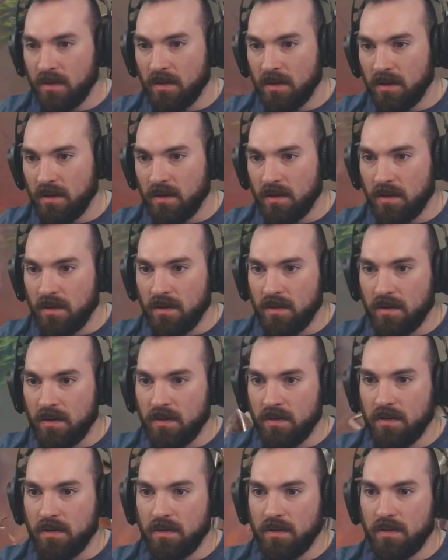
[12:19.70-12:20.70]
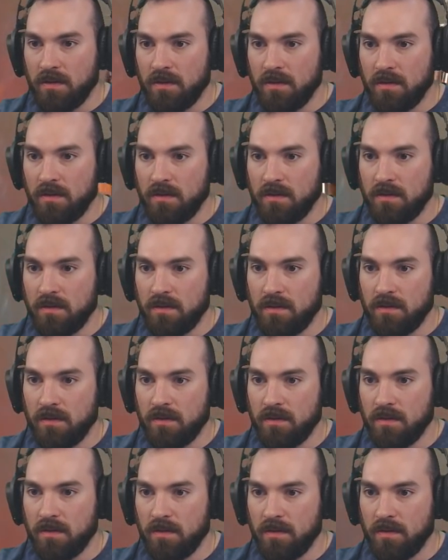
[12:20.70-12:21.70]

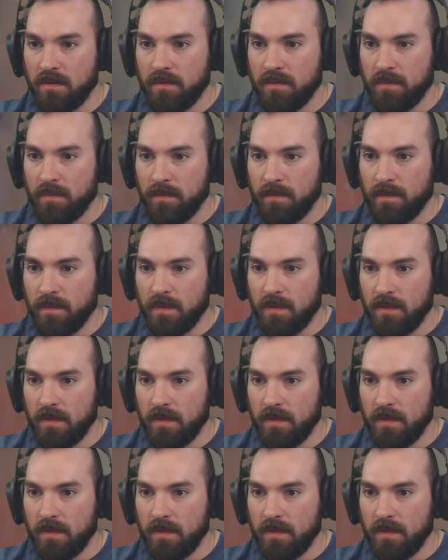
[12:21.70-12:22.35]
(no one is talking)